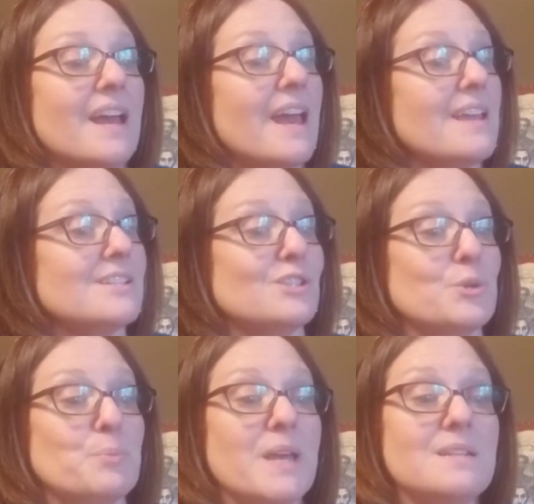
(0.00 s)
A
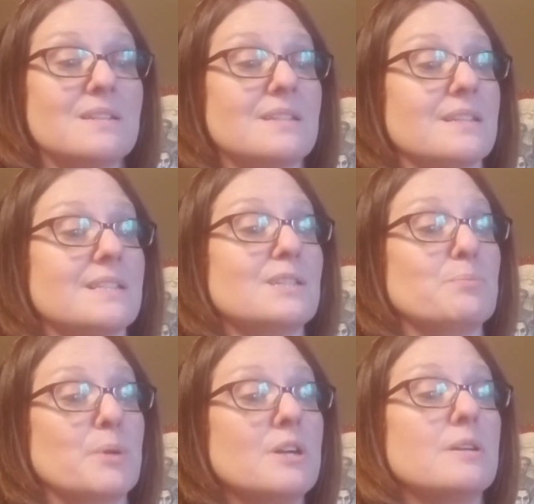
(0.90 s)
stupendously
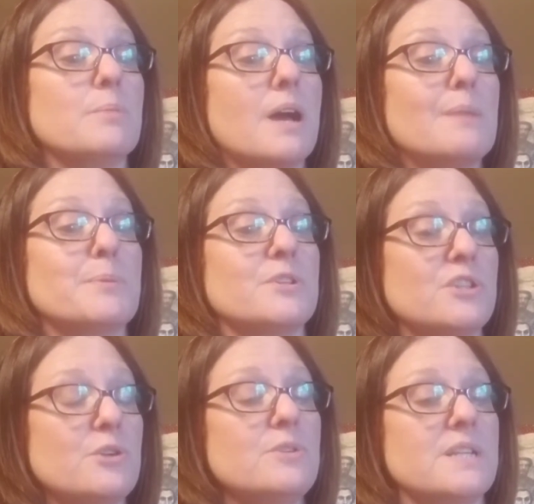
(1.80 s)
superb
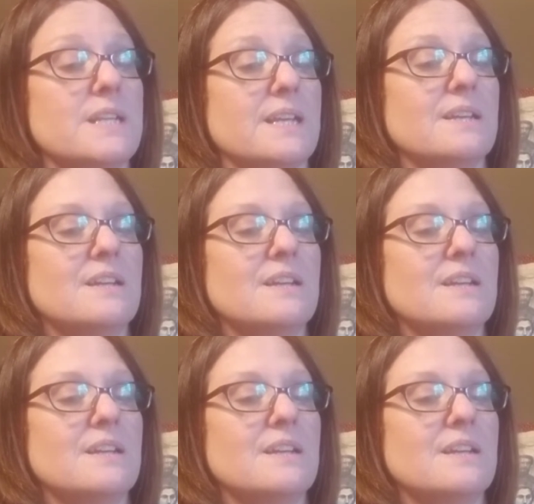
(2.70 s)
opportunity,